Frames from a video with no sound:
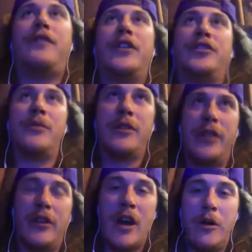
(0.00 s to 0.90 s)
like something
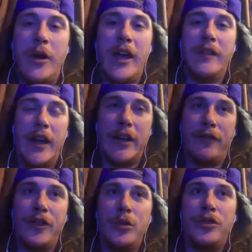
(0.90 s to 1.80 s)
to go, like a
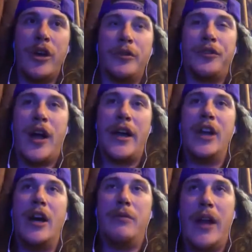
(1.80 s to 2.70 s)
few jokes lined
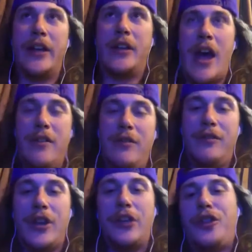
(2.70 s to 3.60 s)
up, like, and
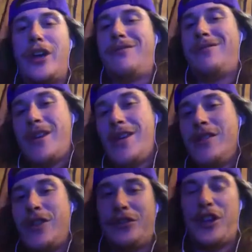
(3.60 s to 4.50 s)
just
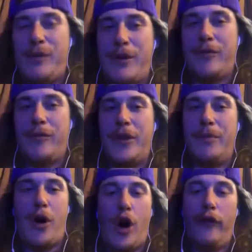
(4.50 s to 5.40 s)
to keep the
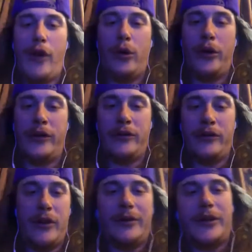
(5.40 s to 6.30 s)
ball rolling,
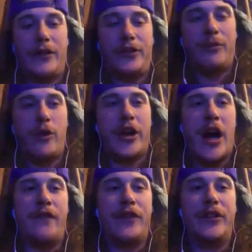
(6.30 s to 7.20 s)
it'll give you some more
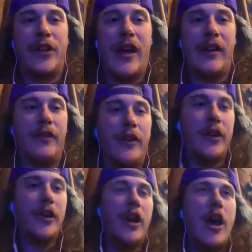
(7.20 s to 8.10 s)
confidence, and then
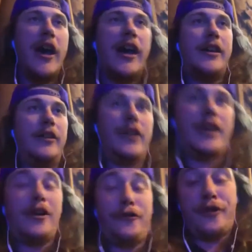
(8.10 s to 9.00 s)

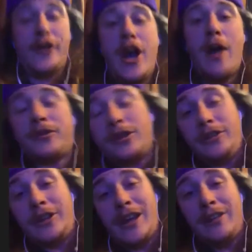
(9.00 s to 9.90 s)
it'll free you up to
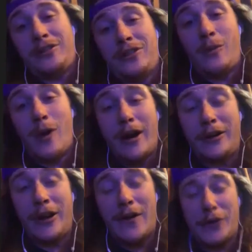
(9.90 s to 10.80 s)
get somewhere you never